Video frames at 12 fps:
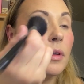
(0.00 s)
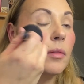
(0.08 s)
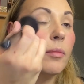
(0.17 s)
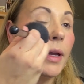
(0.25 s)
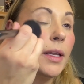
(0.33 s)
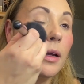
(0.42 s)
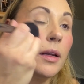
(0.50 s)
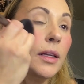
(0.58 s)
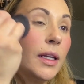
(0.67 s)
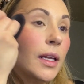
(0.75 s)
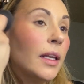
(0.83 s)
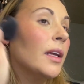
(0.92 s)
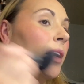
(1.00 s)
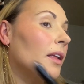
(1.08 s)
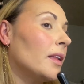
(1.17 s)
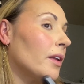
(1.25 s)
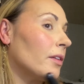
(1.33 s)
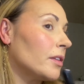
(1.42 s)
Might not need any
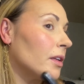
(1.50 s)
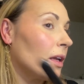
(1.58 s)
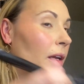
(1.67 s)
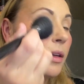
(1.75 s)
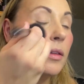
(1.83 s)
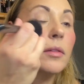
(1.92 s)
highlighter today.